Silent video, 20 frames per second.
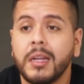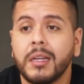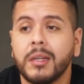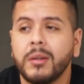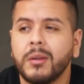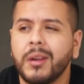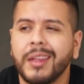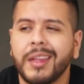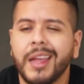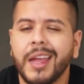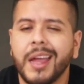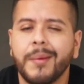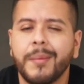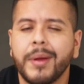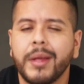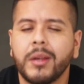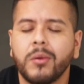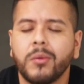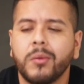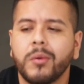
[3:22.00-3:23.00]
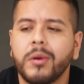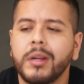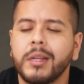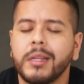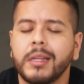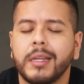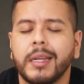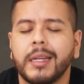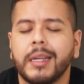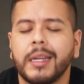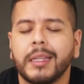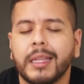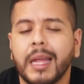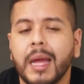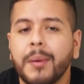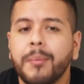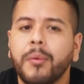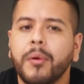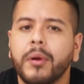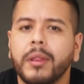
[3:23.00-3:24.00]
Like, yeah, man, no worry. And at
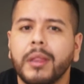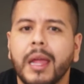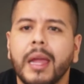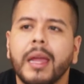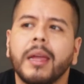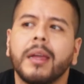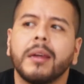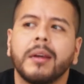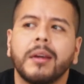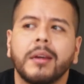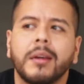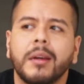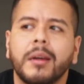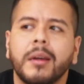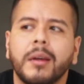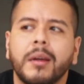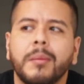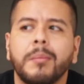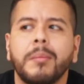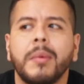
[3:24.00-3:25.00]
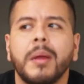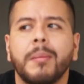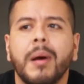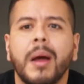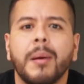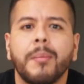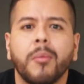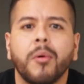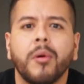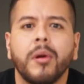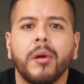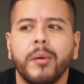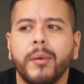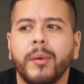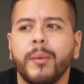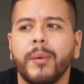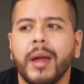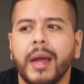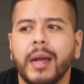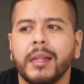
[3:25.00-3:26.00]
that point, like, me and my boy,
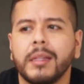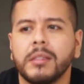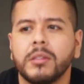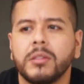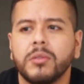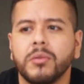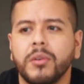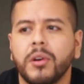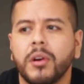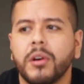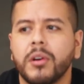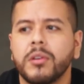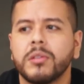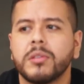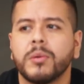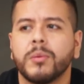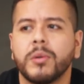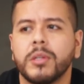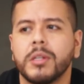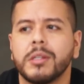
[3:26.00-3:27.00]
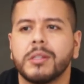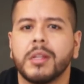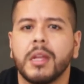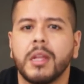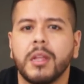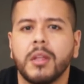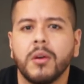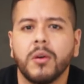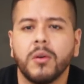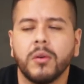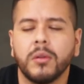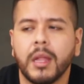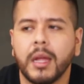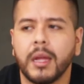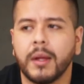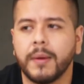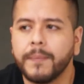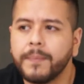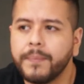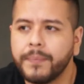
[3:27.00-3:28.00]
we had these two girls and we're just like, yo, like,
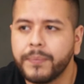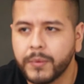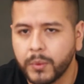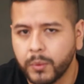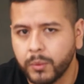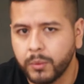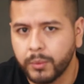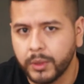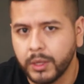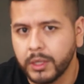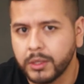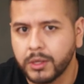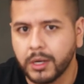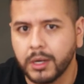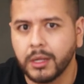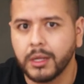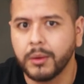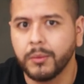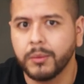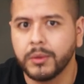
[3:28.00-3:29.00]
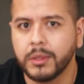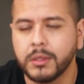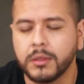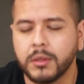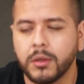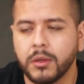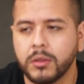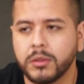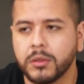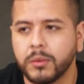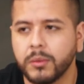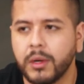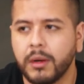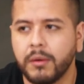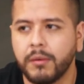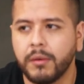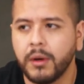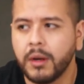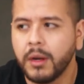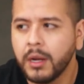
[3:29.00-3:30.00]
we're really trying to get with these girls or
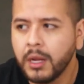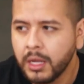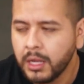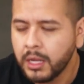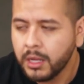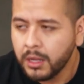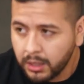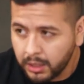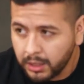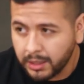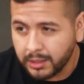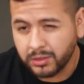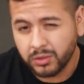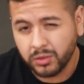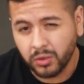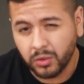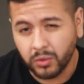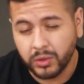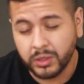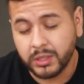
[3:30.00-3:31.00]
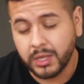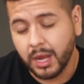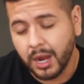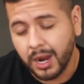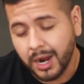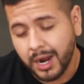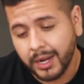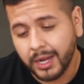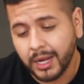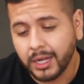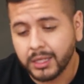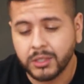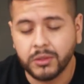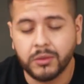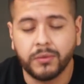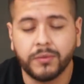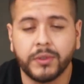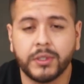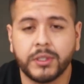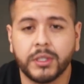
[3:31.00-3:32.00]
whatever. And so he's like, all right, got you
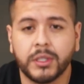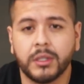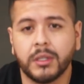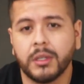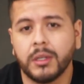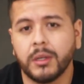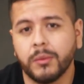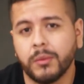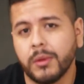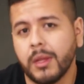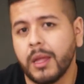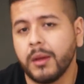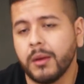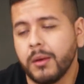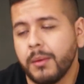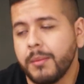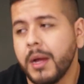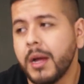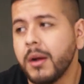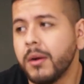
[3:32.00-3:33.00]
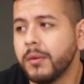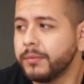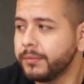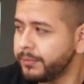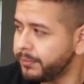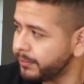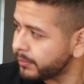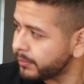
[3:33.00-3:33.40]
for sure. Like, I'm out.